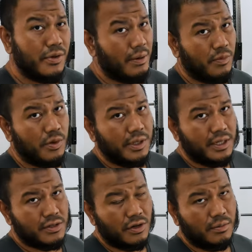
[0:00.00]
you, I'm doing
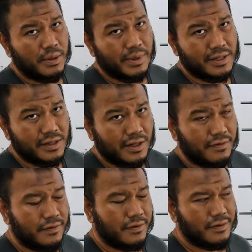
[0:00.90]
this all by
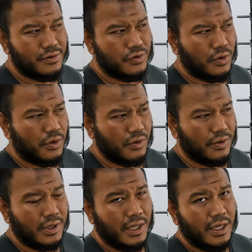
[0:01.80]
myself.
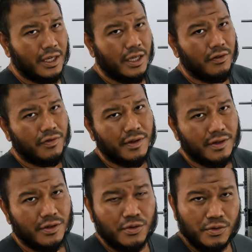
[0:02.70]
So if
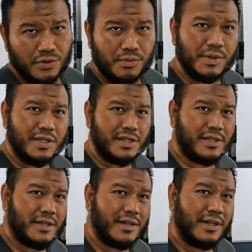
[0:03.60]
you do
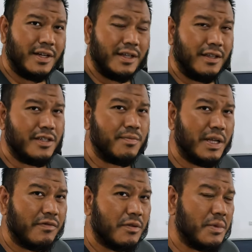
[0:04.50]
purchase this
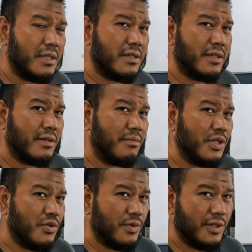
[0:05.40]
platform insert, be
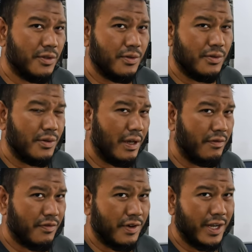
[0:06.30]
sure to have
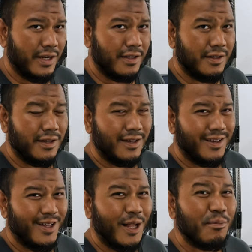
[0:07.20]
a friend
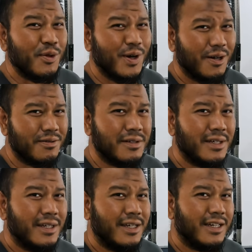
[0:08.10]
help you out
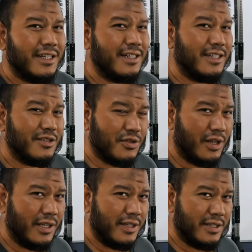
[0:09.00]
uh,
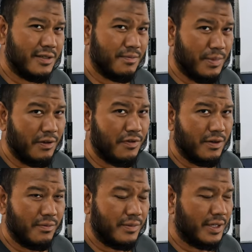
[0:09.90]
installing this
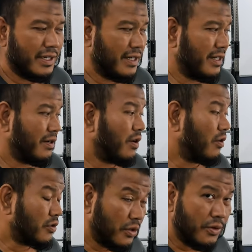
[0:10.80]
platform. Uh,
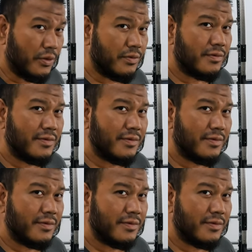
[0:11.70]
although